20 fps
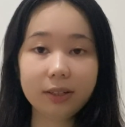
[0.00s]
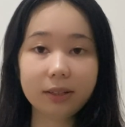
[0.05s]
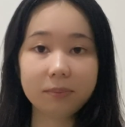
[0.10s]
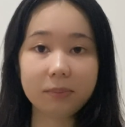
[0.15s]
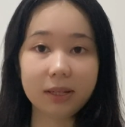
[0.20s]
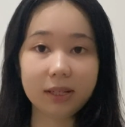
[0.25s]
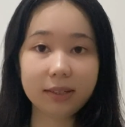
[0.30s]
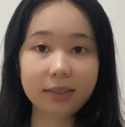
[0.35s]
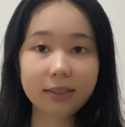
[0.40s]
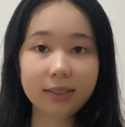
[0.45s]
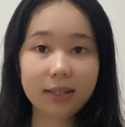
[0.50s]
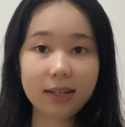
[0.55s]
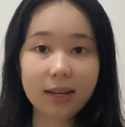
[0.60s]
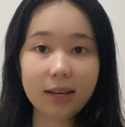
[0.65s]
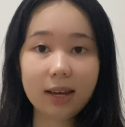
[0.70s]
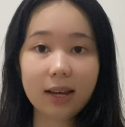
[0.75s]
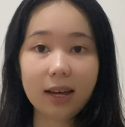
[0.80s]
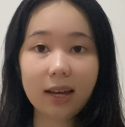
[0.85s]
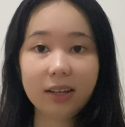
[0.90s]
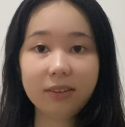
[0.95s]
a bit
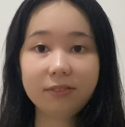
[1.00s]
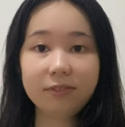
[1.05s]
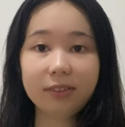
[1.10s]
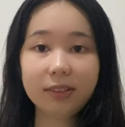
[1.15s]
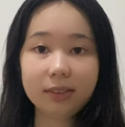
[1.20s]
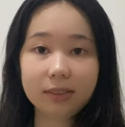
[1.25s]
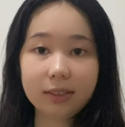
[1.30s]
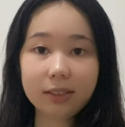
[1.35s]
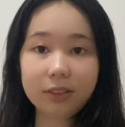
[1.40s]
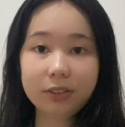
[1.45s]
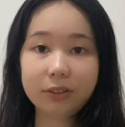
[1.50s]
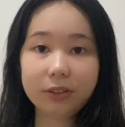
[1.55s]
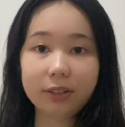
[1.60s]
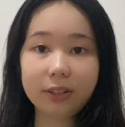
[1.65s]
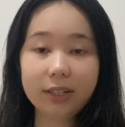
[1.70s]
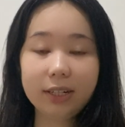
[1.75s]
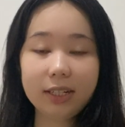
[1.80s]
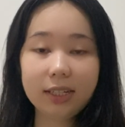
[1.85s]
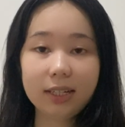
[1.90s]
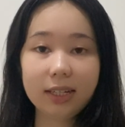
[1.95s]
and fit the
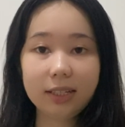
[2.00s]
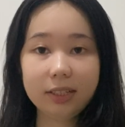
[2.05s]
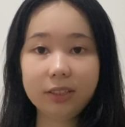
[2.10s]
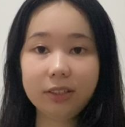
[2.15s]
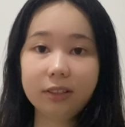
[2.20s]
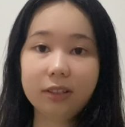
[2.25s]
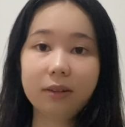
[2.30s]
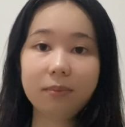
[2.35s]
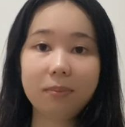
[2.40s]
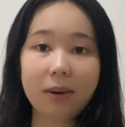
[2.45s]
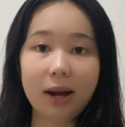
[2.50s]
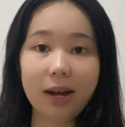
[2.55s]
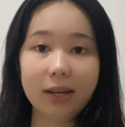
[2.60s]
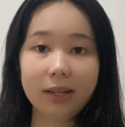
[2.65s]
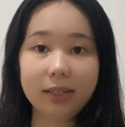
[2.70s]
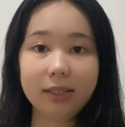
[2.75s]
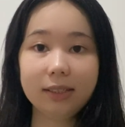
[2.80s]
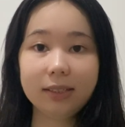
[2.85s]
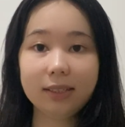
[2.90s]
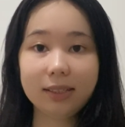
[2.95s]
story into the
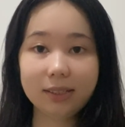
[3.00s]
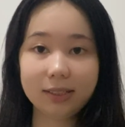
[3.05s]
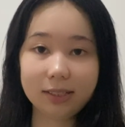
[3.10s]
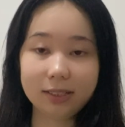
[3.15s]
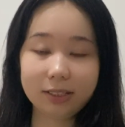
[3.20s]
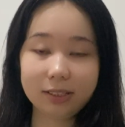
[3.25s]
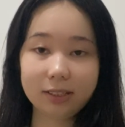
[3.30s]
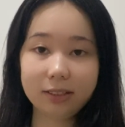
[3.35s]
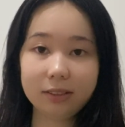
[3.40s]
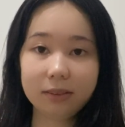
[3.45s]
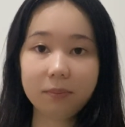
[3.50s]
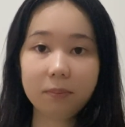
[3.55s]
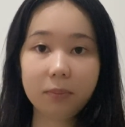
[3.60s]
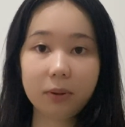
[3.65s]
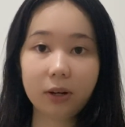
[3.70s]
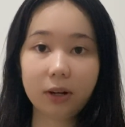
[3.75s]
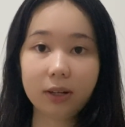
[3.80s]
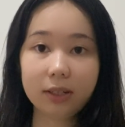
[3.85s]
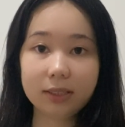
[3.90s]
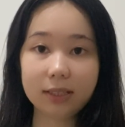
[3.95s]
buyer's decision
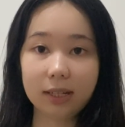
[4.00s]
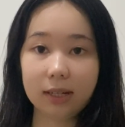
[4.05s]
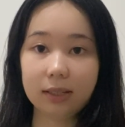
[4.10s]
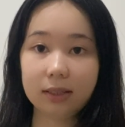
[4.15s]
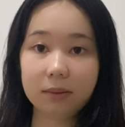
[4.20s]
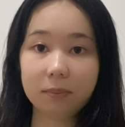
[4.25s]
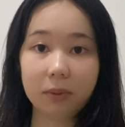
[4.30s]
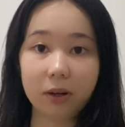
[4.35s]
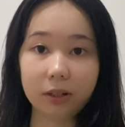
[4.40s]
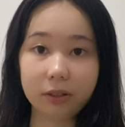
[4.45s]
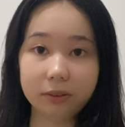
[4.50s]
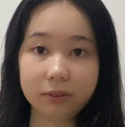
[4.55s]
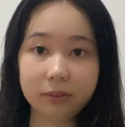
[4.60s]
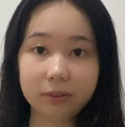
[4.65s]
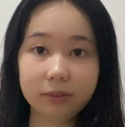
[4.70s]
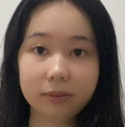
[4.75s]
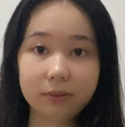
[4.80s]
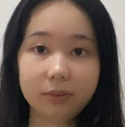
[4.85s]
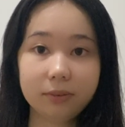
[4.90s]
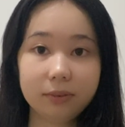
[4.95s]
process model.
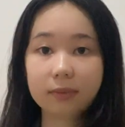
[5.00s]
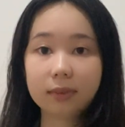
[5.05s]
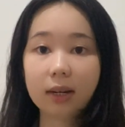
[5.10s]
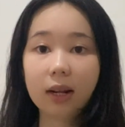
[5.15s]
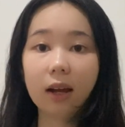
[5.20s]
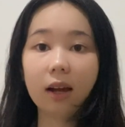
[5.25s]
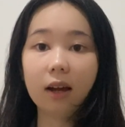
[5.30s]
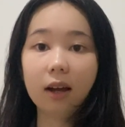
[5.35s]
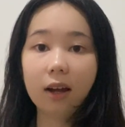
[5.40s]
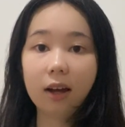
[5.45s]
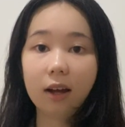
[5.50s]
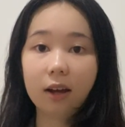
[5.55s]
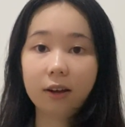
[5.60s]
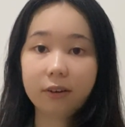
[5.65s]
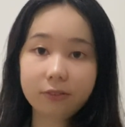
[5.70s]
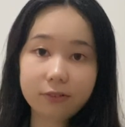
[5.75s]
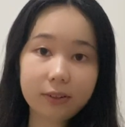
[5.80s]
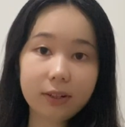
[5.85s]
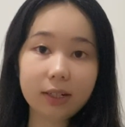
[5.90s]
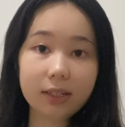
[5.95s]

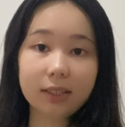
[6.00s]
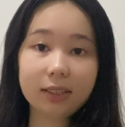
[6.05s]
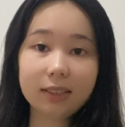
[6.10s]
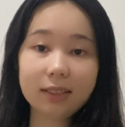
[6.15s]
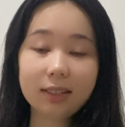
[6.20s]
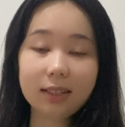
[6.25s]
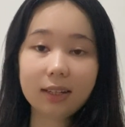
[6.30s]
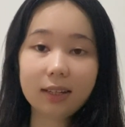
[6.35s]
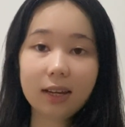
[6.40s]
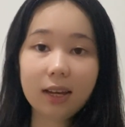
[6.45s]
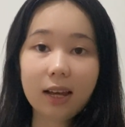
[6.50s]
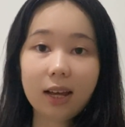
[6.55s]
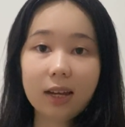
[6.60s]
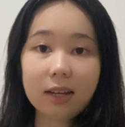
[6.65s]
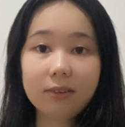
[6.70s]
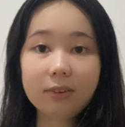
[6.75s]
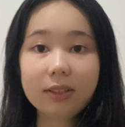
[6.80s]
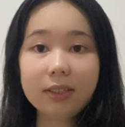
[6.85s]
First, when